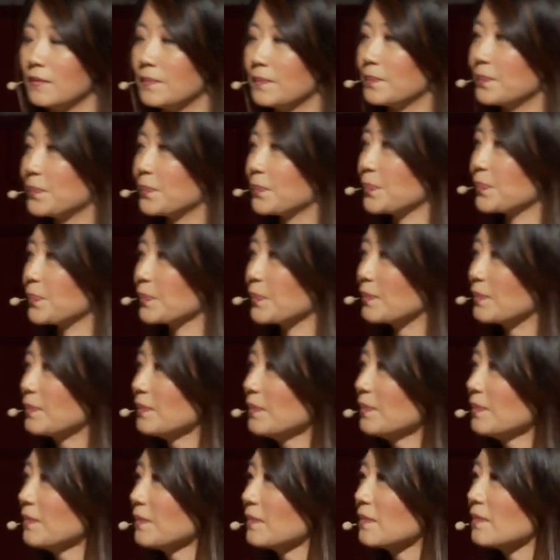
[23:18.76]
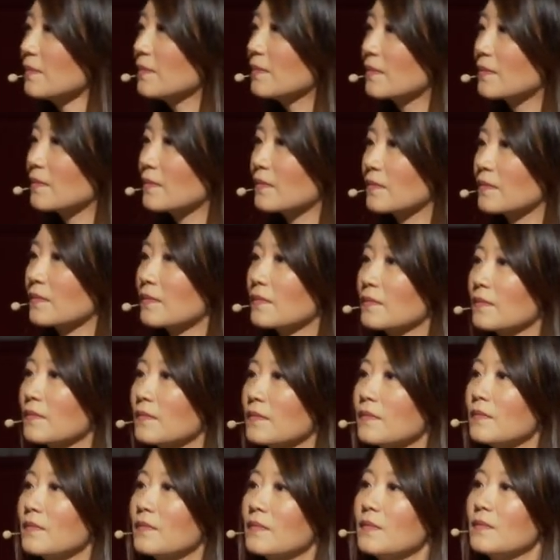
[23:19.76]

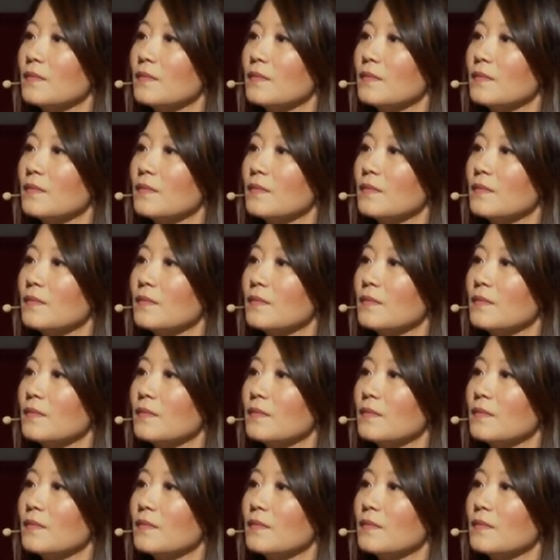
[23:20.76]
[no speech]